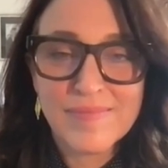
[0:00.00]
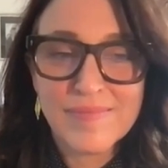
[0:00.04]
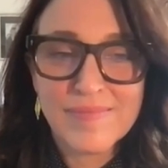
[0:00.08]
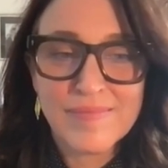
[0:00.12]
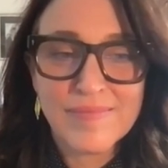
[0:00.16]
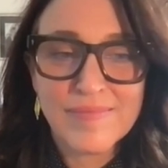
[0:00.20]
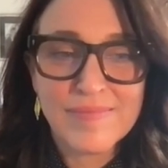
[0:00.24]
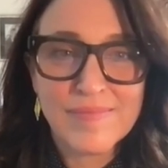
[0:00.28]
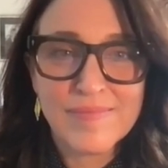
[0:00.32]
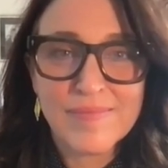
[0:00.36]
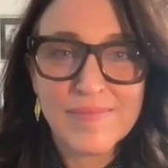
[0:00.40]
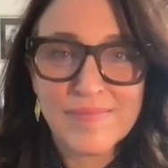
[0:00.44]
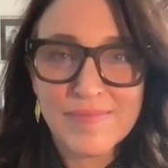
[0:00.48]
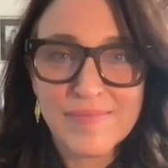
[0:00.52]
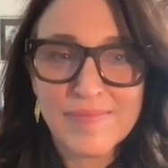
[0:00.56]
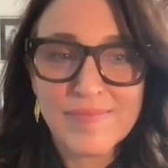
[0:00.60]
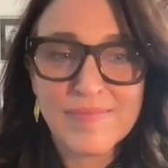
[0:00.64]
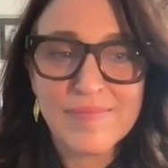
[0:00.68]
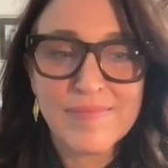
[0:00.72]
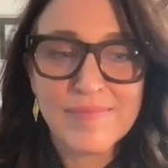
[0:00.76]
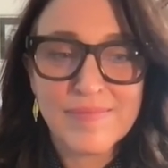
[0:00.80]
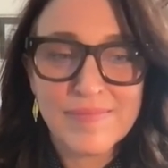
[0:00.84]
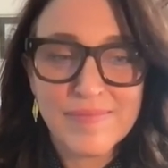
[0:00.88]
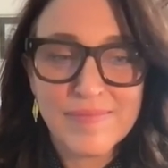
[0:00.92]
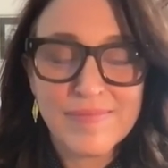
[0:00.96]

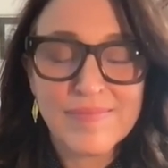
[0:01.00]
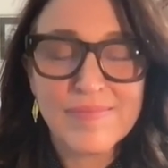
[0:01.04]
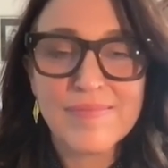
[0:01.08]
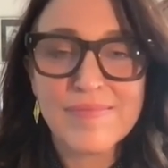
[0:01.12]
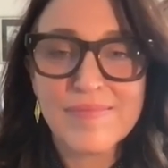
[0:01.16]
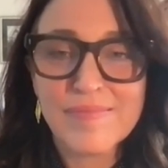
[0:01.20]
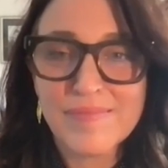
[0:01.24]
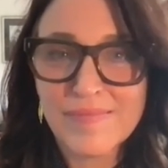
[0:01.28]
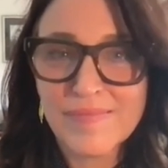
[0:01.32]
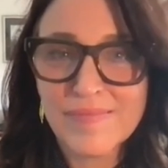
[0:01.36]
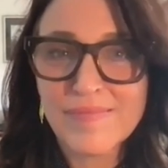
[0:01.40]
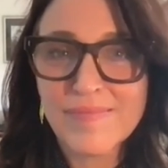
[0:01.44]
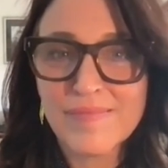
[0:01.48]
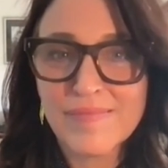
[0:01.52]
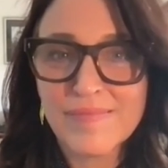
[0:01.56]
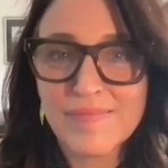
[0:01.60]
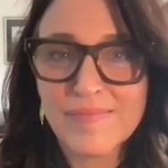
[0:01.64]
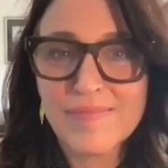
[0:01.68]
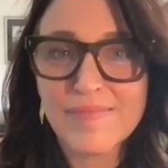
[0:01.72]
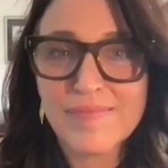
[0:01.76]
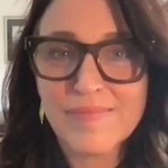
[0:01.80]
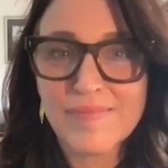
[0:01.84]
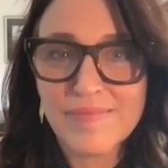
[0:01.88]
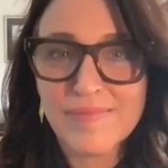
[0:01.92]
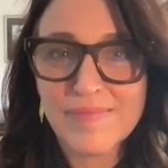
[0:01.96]

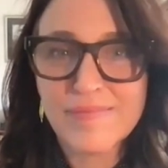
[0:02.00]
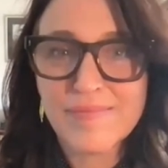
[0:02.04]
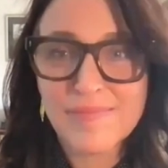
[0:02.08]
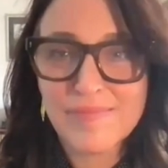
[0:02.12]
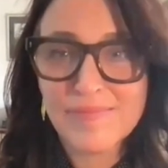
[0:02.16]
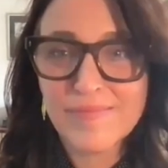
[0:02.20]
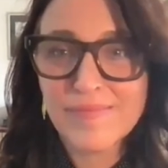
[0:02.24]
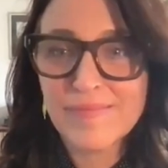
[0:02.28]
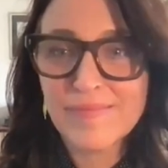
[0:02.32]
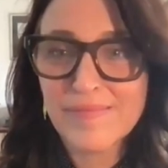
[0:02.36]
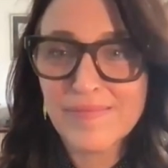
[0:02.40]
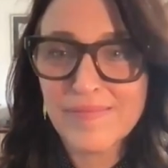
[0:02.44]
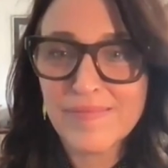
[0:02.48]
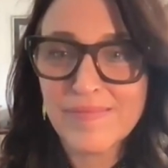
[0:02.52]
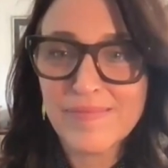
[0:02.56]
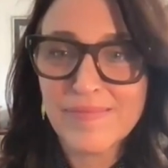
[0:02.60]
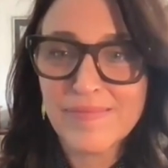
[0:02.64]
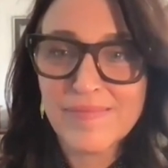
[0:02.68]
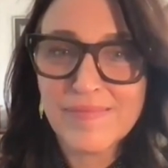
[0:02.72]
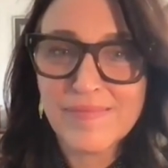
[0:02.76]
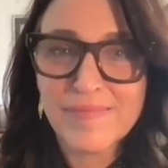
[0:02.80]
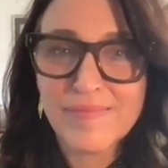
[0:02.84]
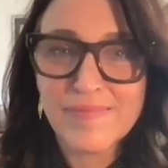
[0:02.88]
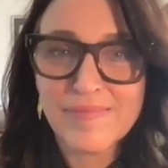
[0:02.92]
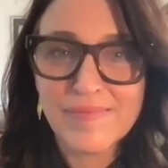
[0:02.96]

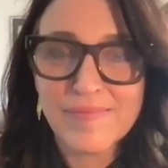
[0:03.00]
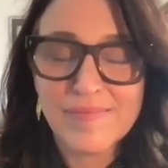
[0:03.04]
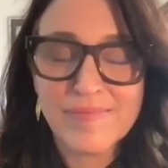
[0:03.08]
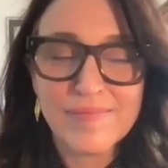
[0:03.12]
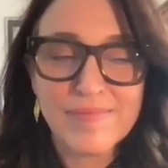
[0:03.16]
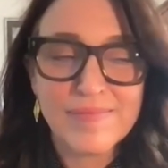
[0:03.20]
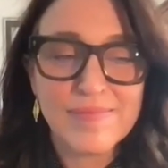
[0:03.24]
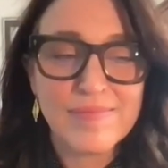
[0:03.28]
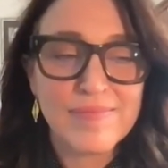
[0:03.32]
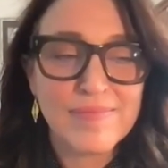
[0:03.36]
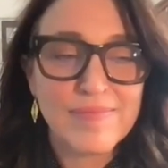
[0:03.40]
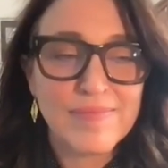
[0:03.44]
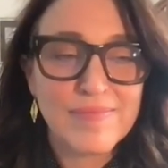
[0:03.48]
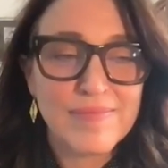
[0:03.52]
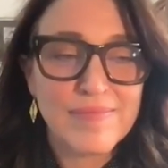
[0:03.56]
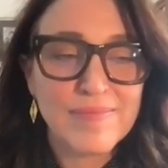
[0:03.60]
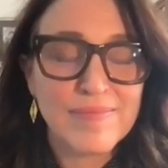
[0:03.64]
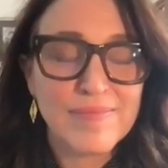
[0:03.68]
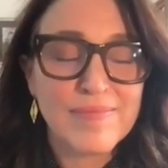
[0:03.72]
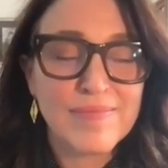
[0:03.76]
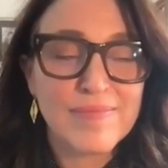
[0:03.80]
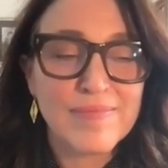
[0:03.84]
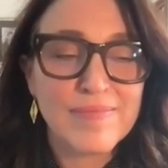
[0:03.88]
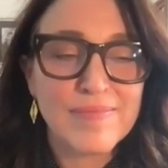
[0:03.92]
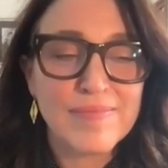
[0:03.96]

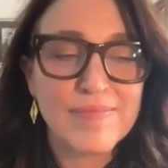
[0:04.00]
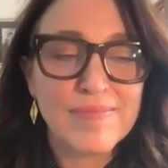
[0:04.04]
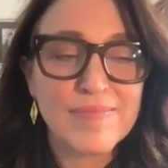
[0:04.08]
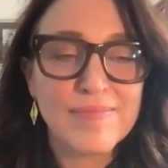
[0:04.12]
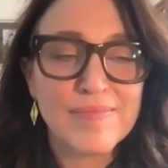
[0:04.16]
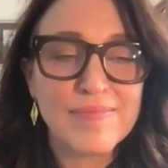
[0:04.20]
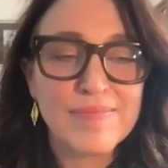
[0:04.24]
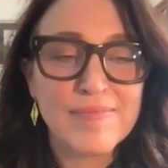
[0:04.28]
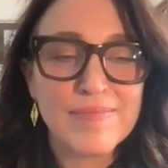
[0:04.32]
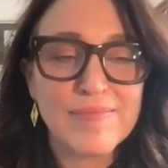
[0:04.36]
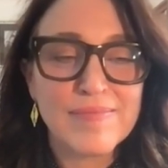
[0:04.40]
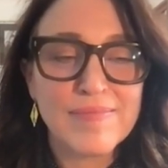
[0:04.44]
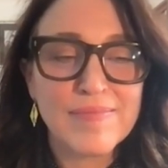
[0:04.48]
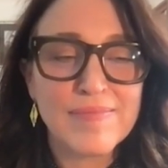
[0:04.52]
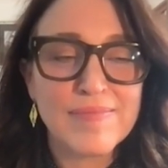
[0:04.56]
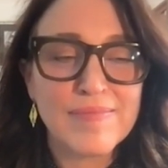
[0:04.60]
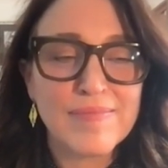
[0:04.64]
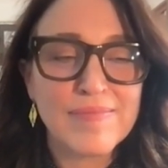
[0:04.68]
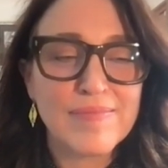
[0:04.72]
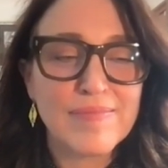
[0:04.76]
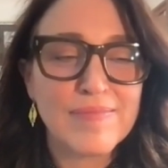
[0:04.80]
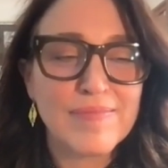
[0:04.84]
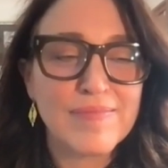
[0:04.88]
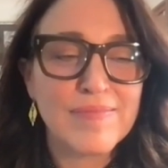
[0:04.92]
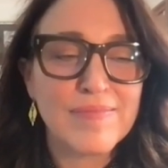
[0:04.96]

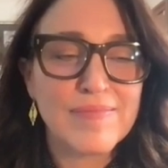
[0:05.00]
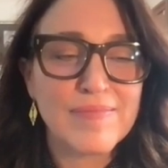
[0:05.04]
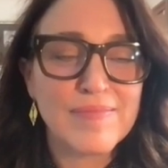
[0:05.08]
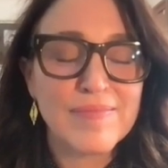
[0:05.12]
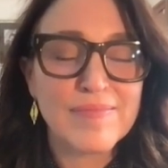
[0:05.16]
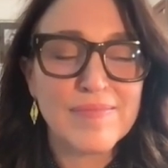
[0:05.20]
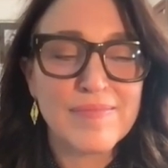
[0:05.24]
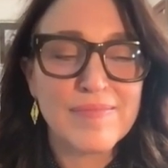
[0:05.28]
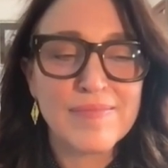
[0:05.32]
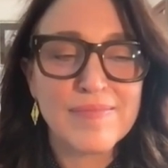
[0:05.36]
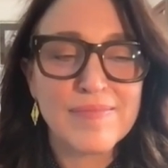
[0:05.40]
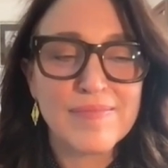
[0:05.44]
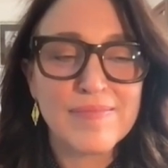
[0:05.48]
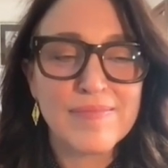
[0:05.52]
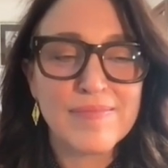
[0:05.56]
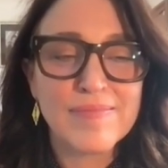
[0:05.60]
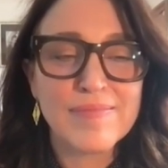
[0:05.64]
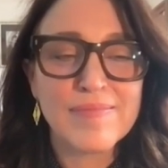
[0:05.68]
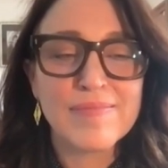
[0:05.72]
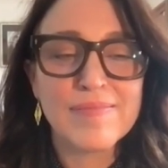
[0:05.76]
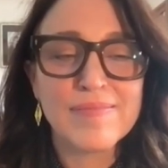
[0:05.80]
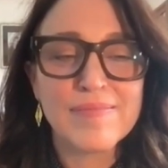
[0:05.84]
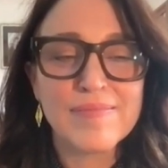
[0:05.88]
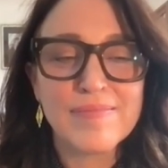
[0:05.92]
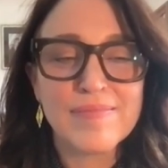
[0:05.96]

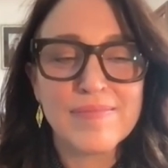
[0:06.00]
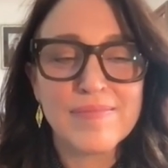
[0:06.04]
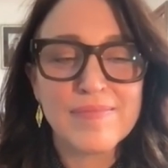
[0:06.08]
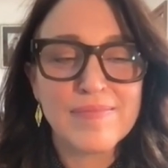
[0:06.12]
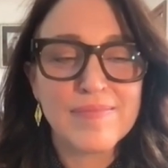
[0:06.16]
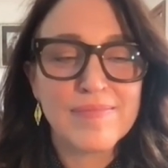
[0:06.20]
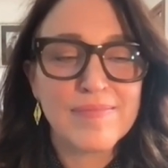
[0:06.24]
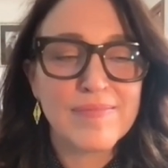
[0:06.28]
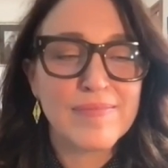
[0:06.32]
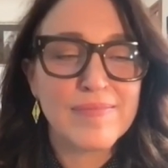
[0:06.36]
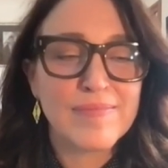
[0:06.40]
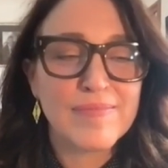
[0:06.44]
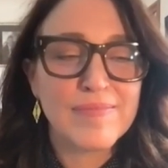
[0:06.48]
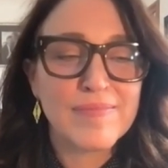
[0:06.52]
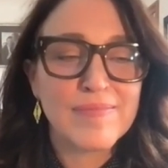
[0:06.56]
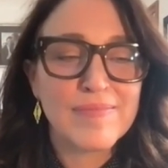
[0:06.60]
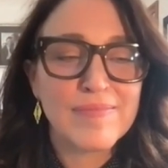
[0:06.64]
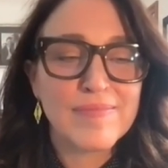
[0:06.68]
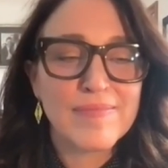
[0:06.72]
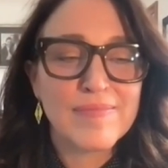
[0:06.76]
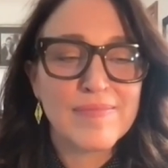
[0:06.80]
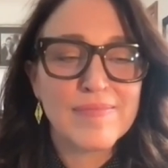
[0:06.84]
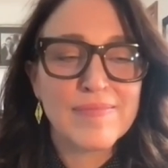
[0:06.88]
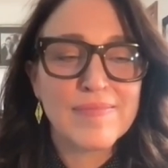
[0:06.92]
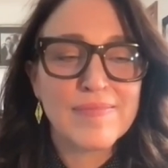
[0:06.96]

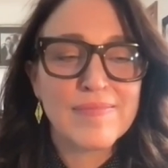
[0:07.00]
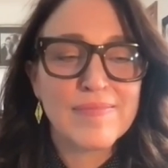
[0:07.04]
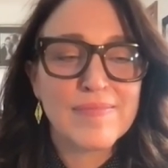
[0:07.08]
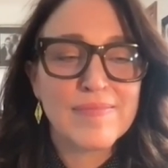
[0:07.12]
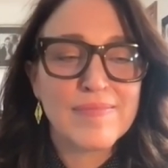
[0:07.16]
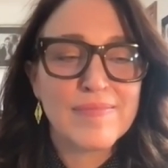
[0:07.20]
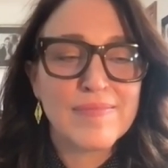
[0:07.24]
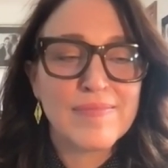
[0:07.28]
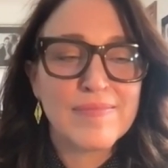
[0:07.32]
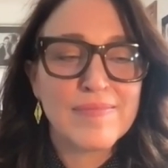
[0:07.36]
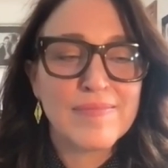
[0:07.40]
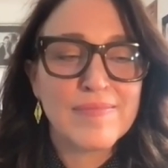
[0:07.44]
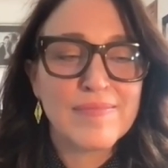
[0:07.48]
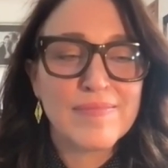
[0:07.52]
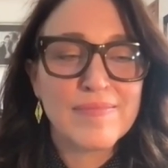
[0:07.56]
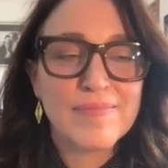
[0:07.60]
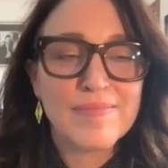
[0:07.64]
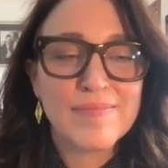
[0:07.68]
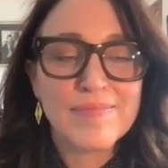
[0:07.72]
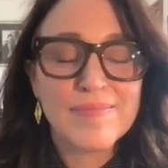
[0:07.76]
This person isn't speaking.